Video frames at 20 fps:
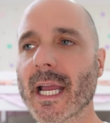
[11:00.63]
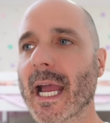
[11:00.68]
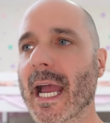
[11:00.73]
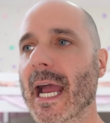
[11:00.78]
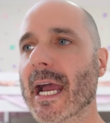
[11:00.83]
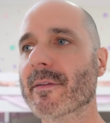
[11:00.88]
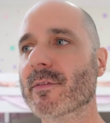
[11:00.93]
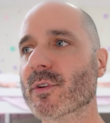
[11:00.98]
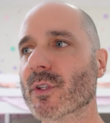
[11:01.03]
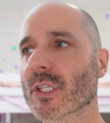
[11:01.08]

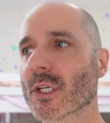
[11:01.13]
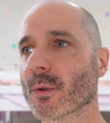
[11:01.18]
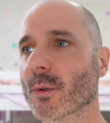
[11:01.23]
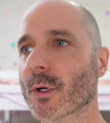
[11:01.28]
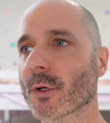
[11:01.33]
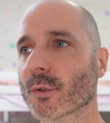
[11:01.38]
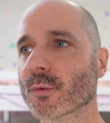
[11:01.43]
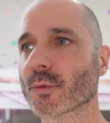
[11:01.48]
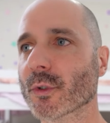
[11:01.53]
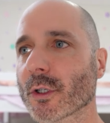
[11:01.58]
Having their
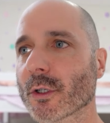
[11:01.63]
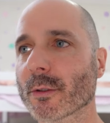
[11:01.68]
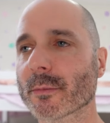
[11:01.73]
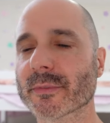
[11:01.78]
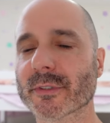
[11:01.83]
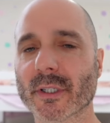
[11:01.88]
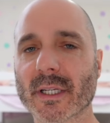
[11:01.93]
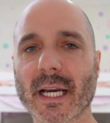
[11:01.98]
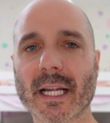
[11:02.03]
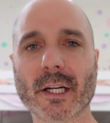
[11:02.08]
own
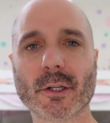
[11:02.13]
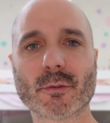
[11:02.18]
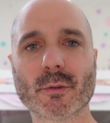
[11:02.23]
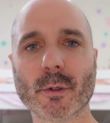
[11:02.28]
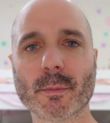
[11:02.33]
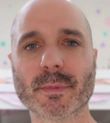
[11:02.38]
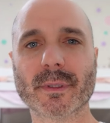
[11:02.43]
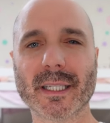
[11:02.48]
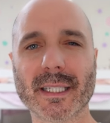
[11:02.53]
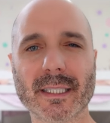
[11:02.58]
rooms, they're kind of
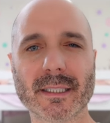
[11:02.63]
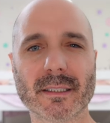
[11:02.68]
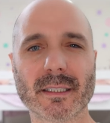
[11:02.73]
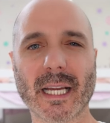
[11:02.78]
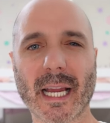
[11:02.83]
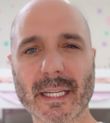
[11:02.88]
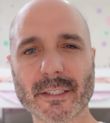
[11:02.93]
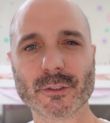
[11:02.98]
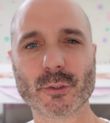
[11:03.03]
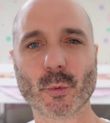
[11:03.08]
grouped in
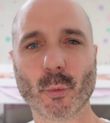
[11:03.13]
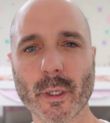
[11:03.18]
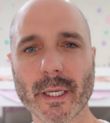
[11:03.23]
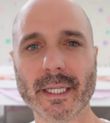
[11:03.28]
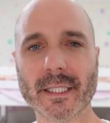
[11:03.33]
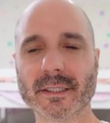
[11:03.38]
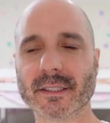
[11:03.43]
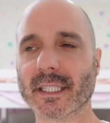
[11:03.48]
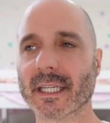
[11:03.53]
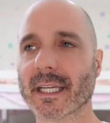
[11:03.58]
as twins,